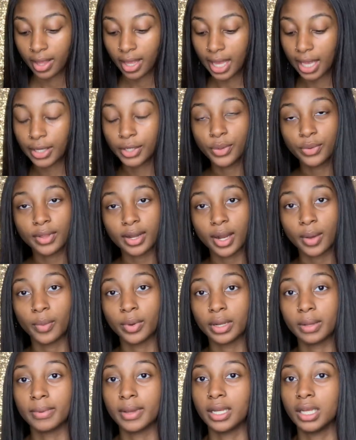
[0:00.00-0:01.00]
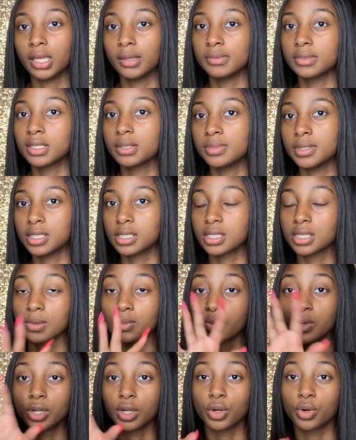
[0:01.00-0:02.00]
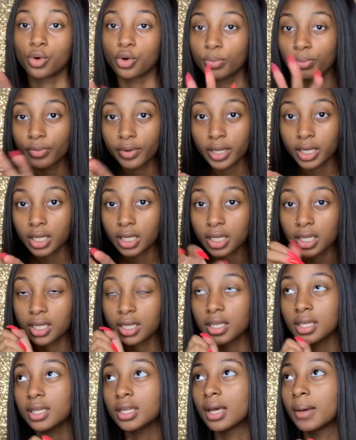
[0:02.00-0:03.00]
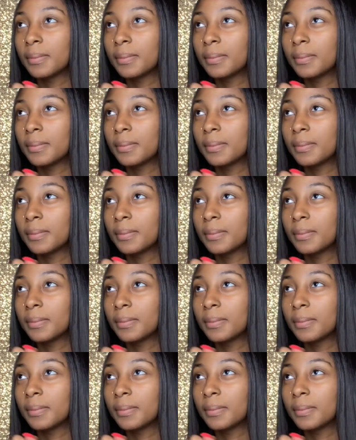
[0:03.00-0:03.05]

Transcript: I knew that I wanted my name to be somewhere incorporated in it.